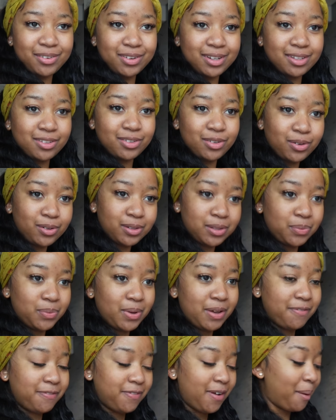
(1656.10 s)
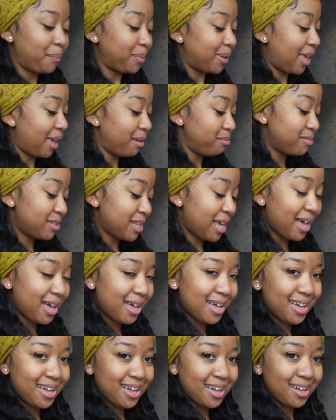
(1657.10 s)
Greeting you all the way from Cape
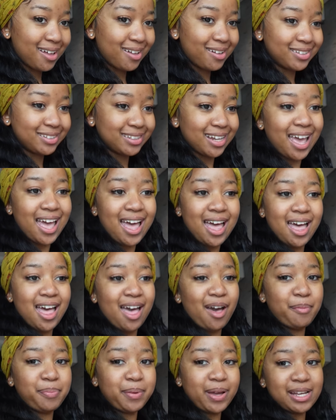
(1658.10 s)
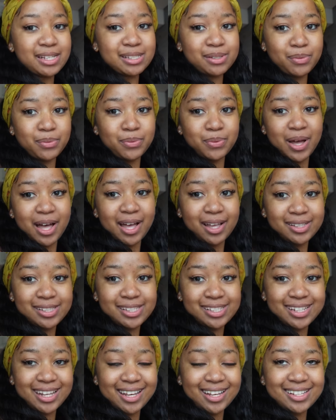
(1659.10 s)
Town. I hope you guys are well.
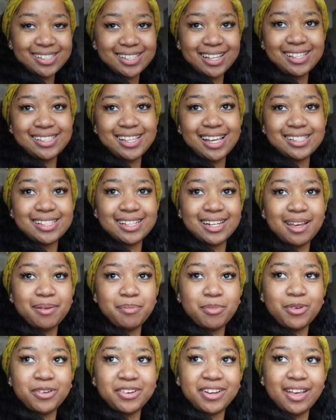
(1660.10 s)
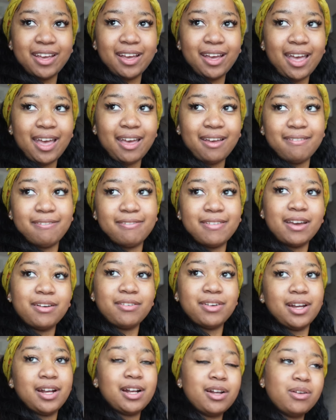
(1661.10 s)
Today is a Saturday morning, a
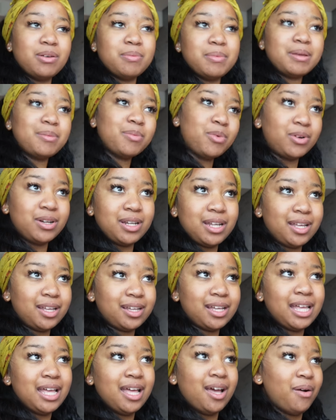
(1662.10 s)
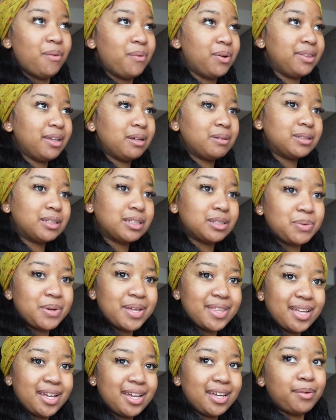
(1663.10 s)
very gloomy morning. One thing about this
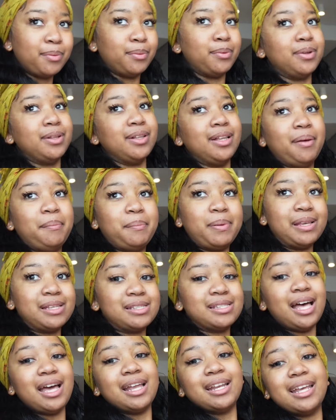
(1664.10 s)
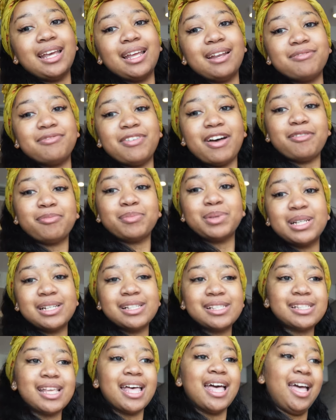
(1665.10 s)
weather, it will be sunny in 5
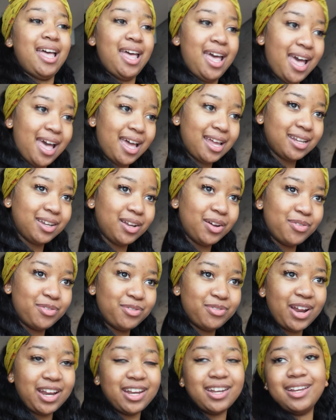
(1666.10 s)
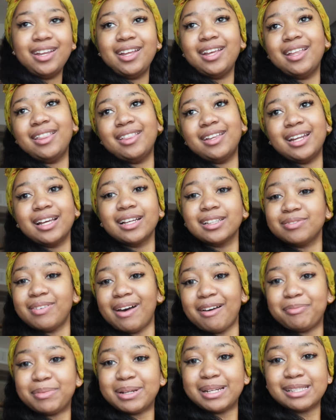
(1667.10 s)
minutes and rainy in the next
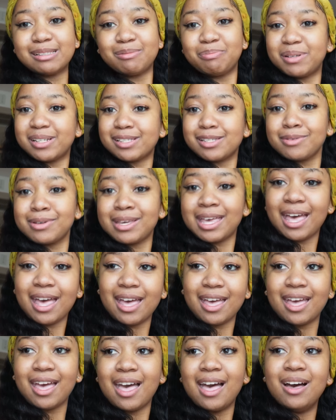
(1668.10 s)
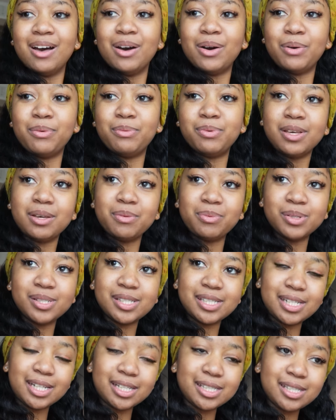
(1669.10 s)
5 minutes, but it's okay. We will
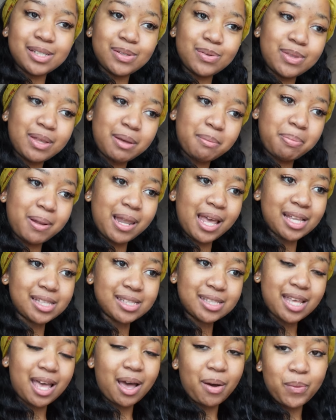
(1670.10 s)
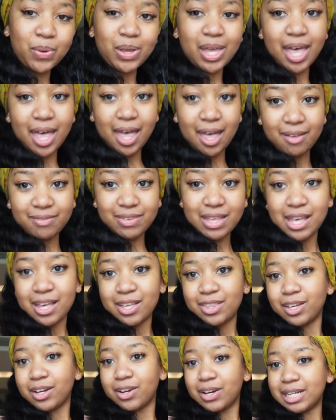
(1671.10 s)
stick to the plans that we have.
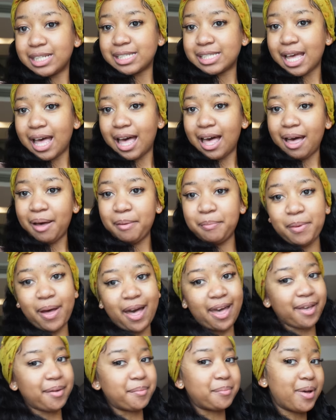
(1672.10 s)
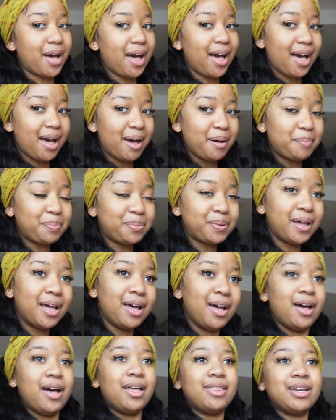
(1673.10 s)
The girlies are up. I am up.
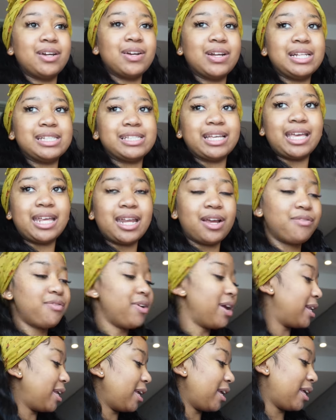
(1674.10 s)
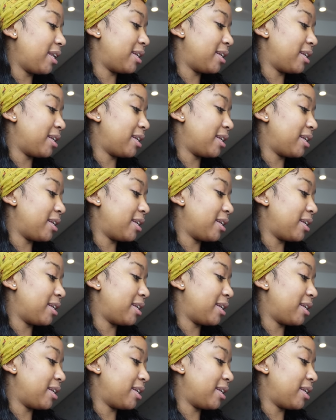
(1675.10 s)
The girlies are getting ready.